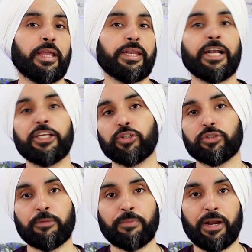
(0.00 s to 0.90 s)
In Nadi
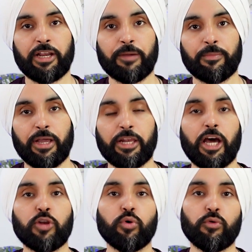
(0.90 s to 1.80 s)
Shodhana Pranayama and
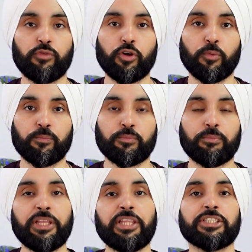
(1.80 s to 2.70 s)
Anulom Vilom,
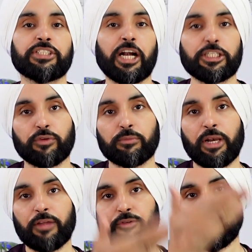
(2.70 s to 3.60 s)
breathing starts from
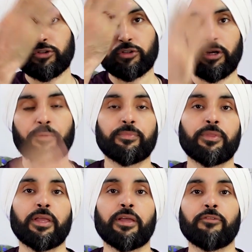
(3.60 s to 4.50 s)
the left nostril
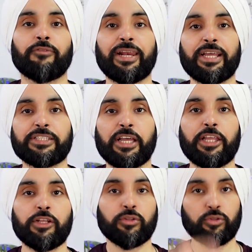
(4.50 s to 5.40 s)
while
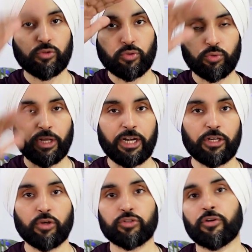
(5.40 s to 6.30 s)
exhaling through the right
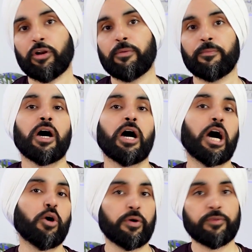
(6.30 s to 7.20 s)
nostril.
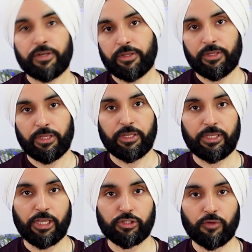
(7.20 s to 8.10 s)
However, in
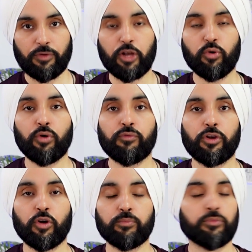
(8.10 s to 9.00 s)
case of Anulom
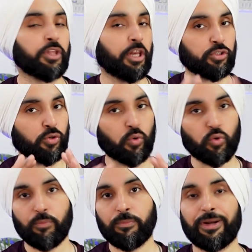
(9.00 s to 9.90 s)
Vilom, there is no
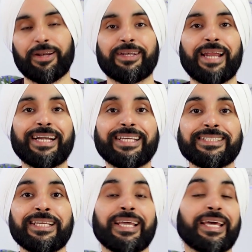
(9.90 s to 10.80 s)
kumbhar, that
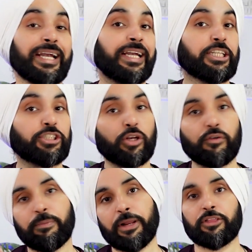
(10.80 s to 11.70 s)
is retention
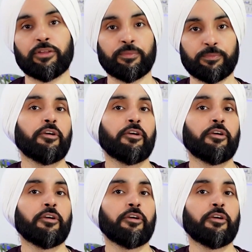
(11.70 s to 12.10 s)
of breath.